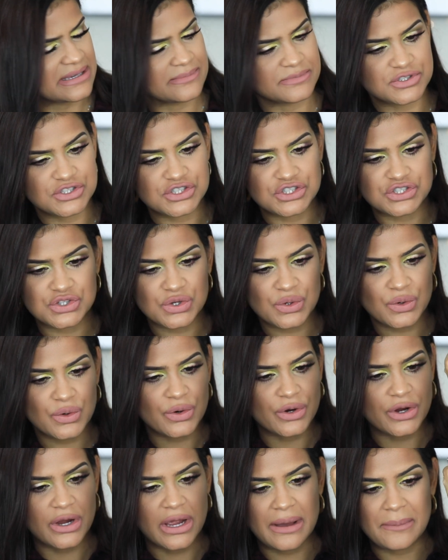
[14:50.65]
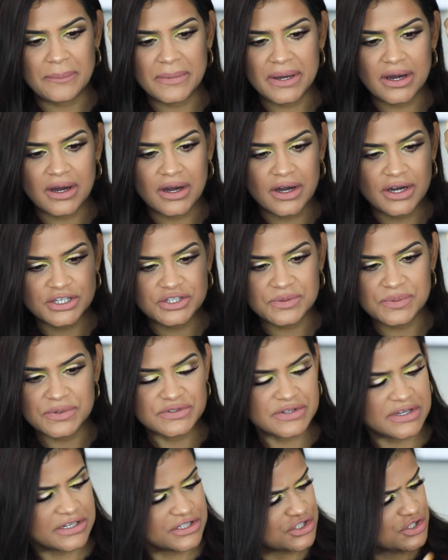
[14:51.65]
I'm
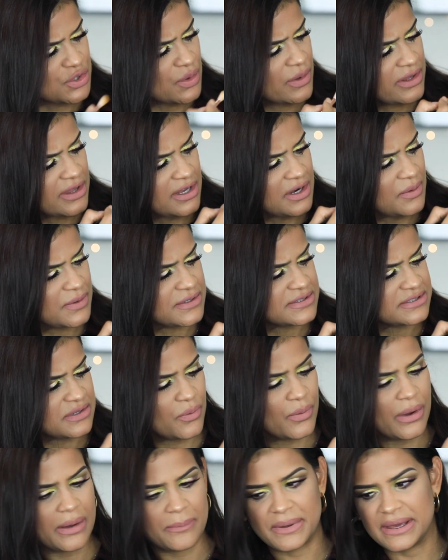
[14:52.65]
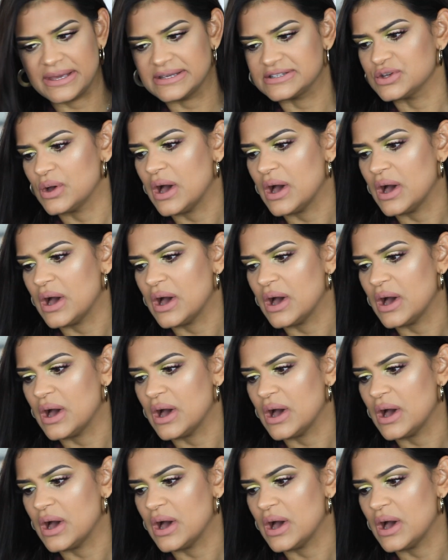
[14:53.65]
100% sure that it was the wet base.